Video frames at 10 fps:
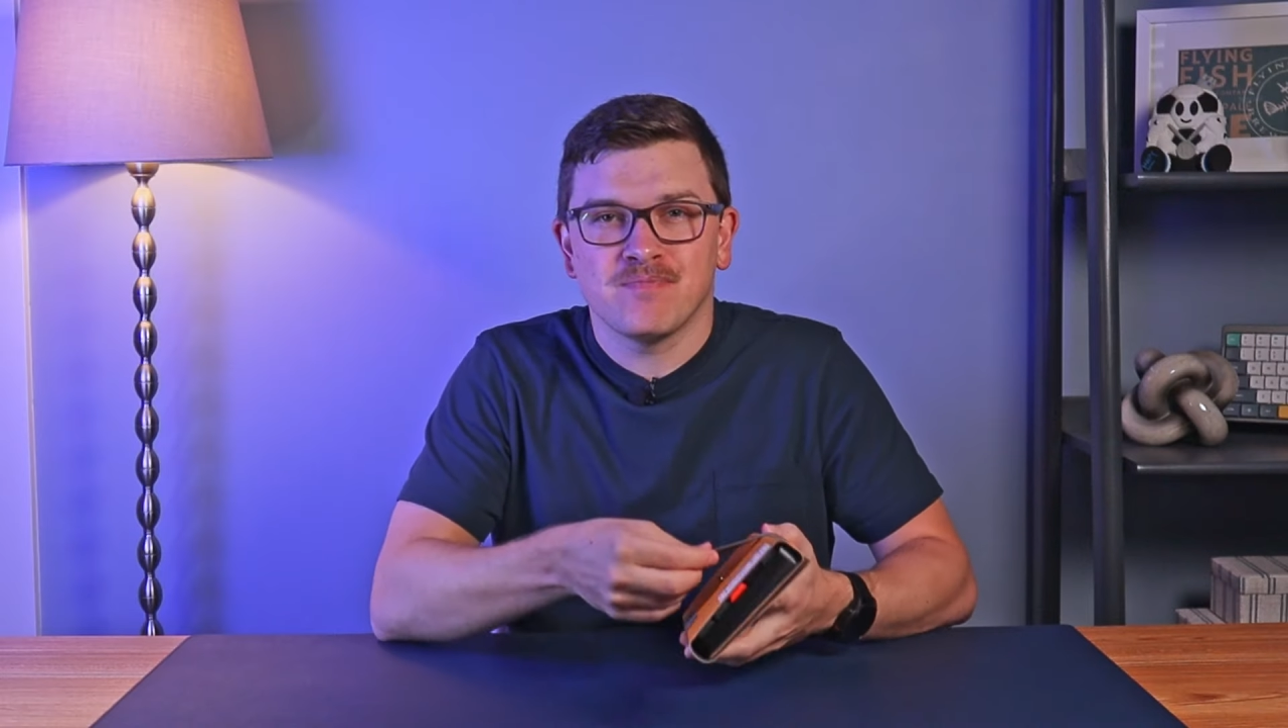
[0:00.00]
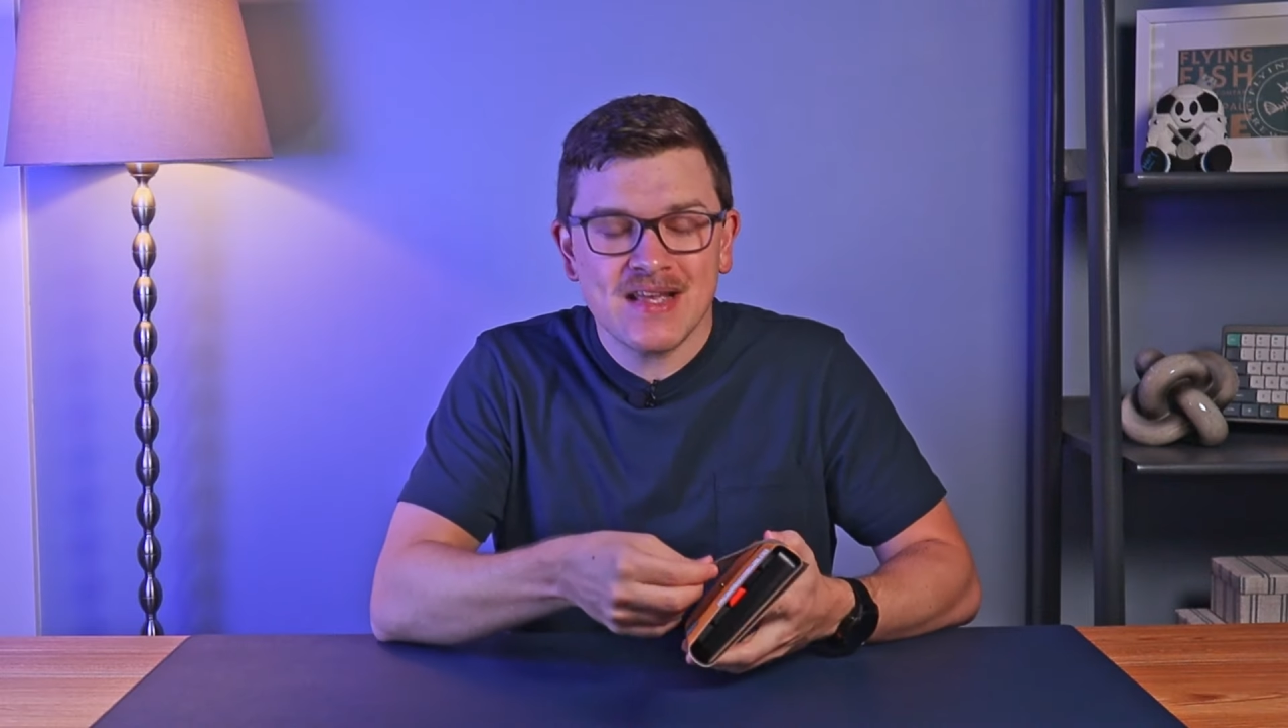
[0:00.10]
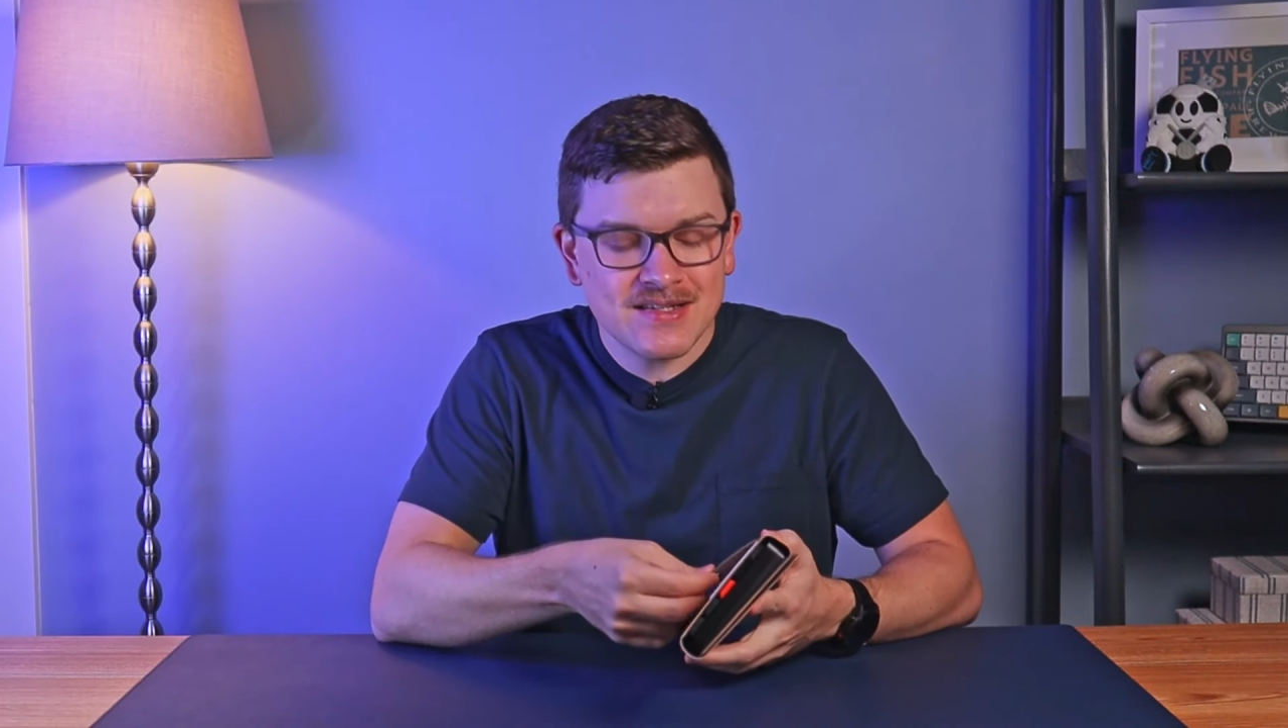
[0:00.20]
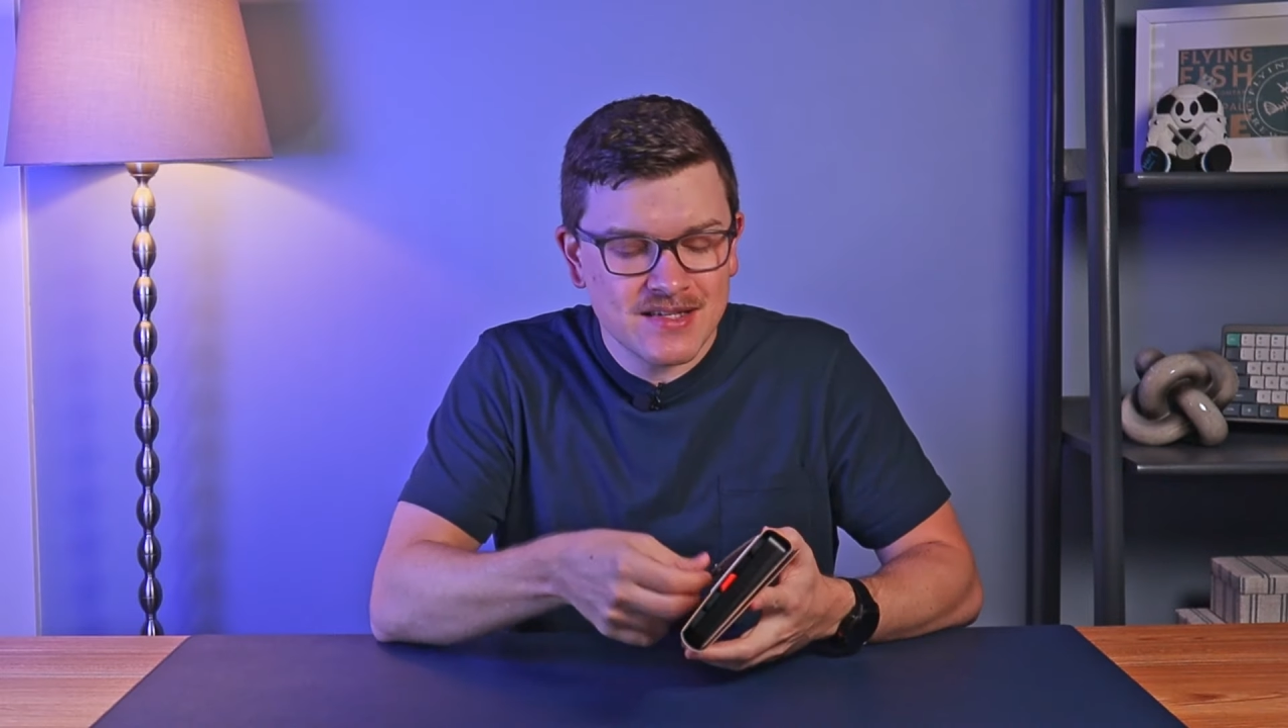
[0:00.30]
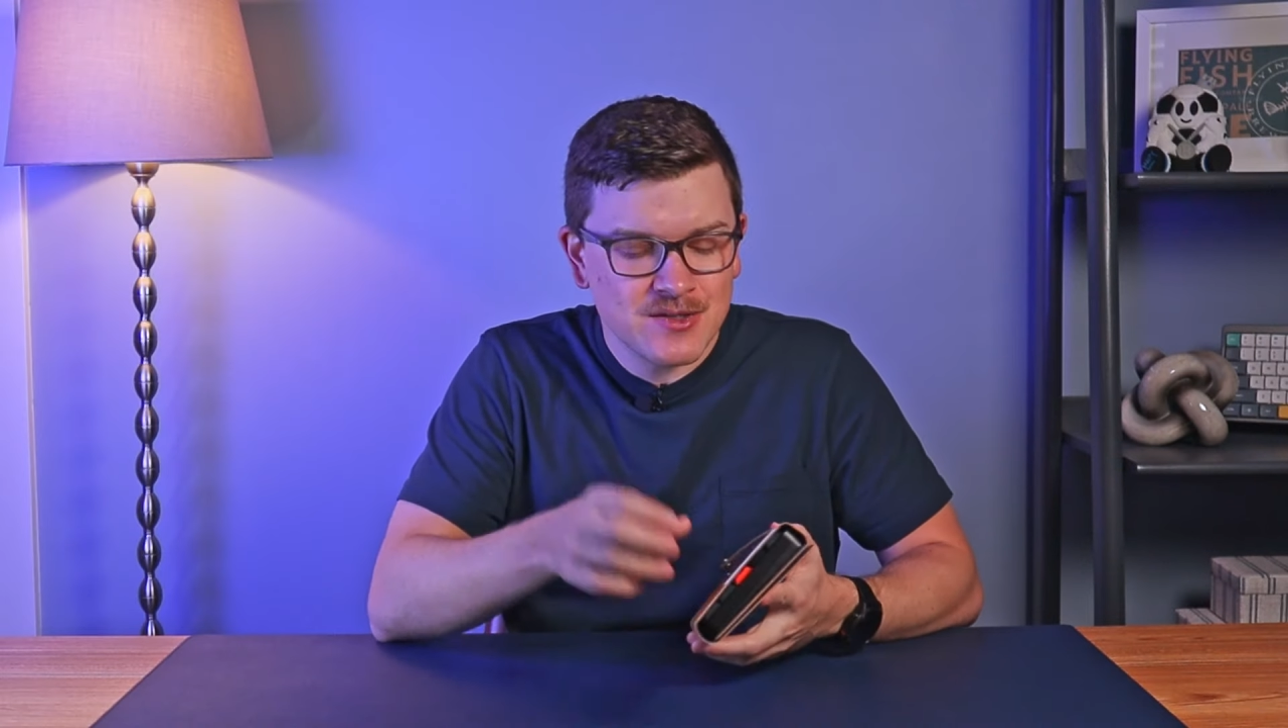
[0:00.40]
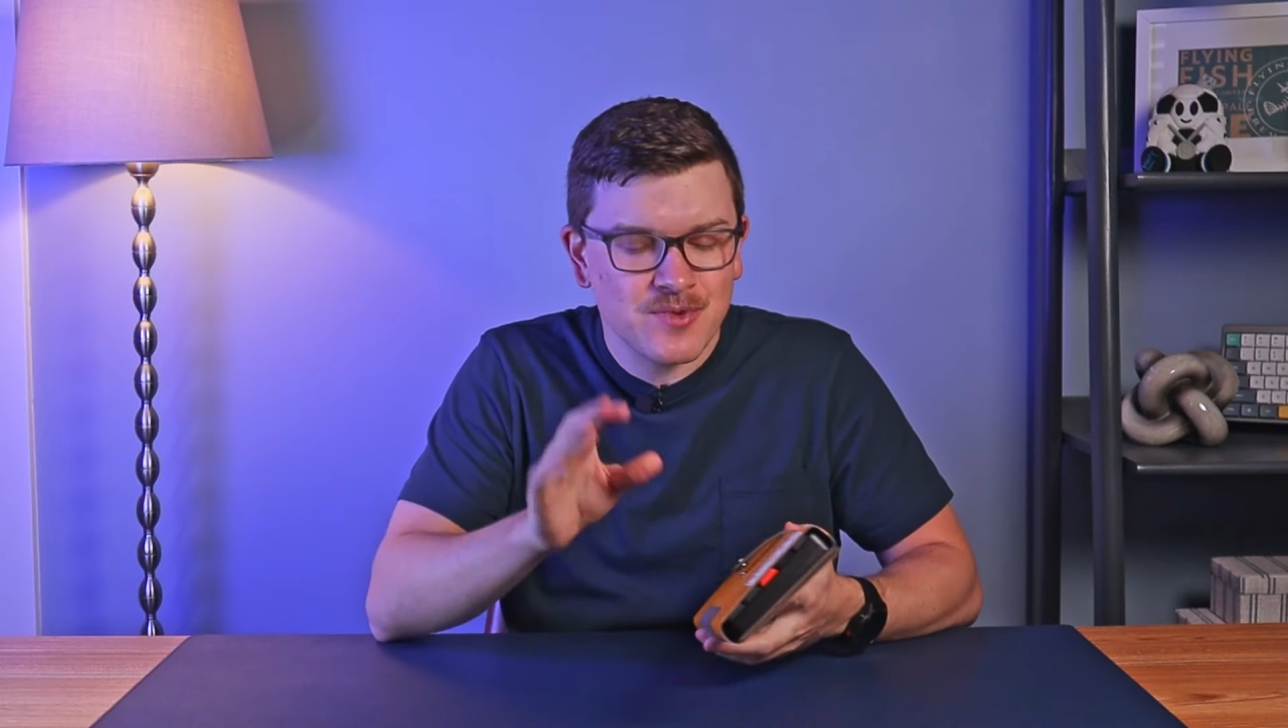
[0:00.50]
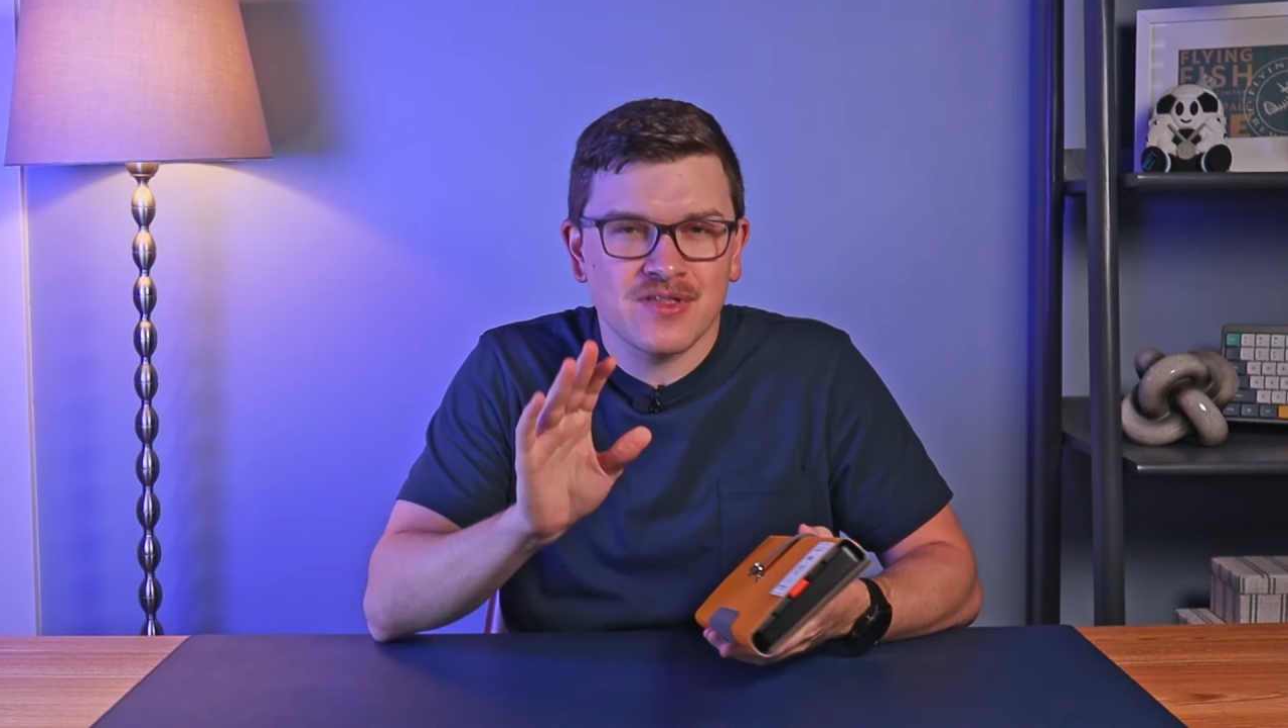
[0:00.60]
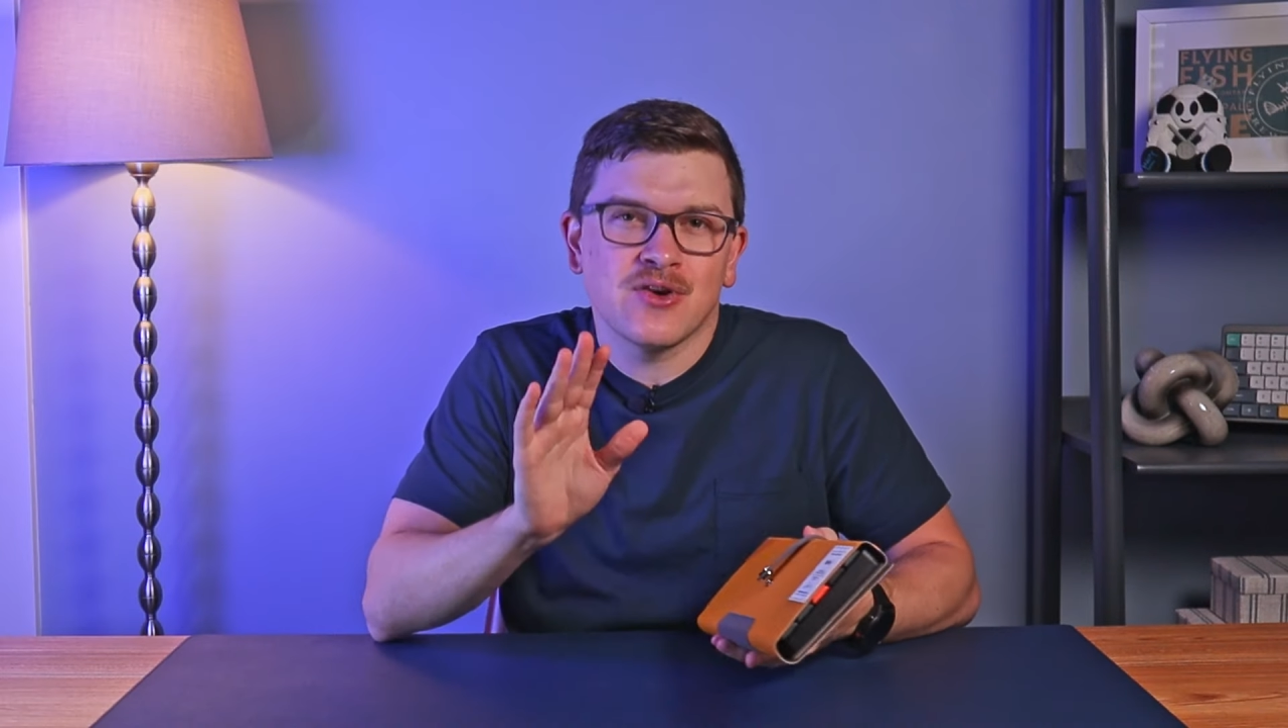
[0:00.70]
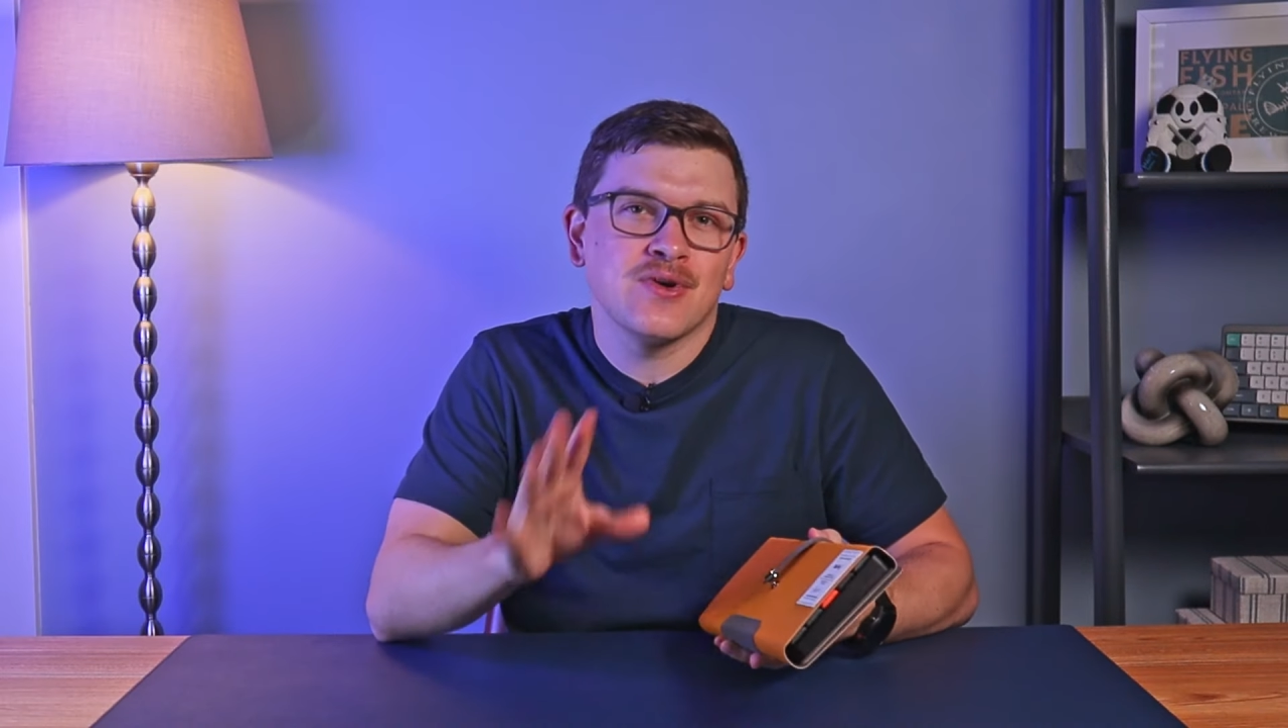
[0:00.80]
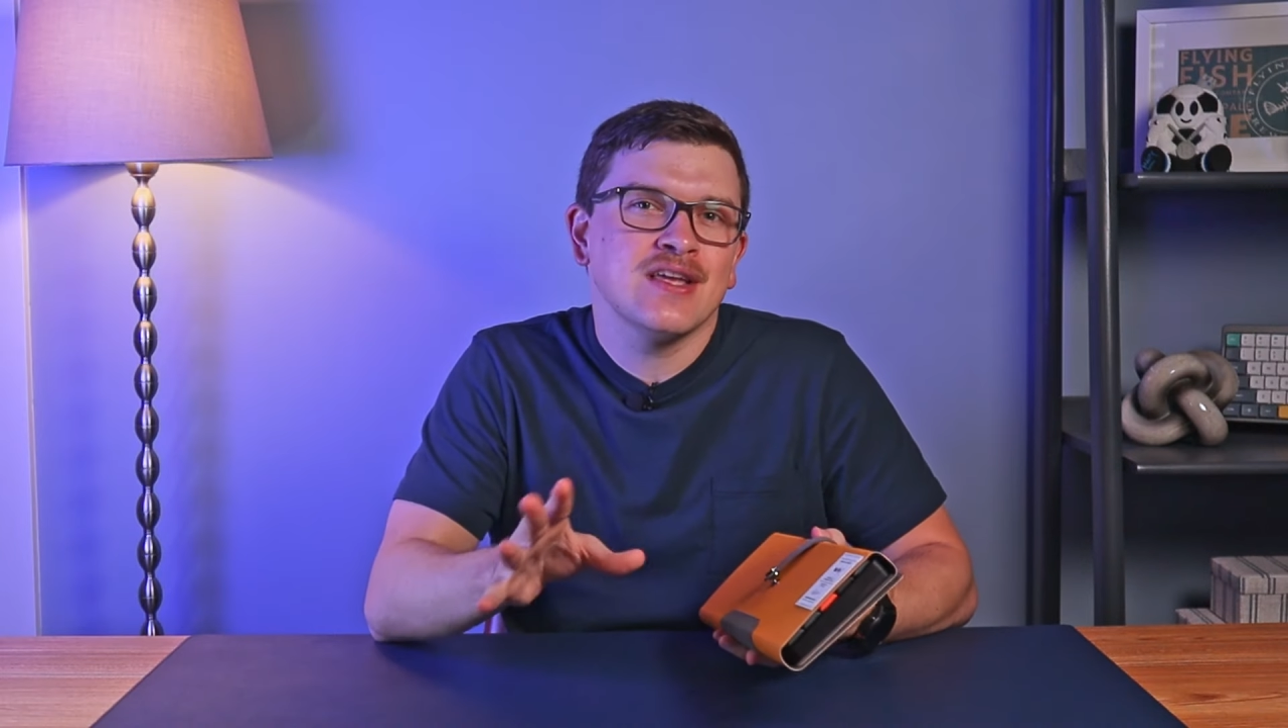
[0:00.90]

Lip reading: basis with no